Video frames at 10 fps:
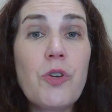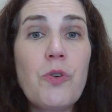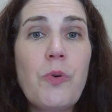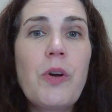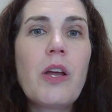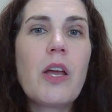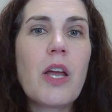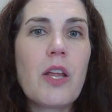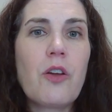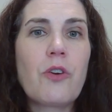II,
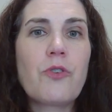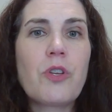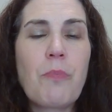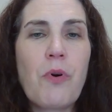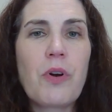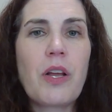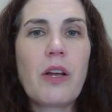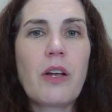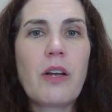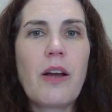either
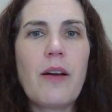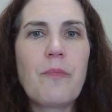supporting,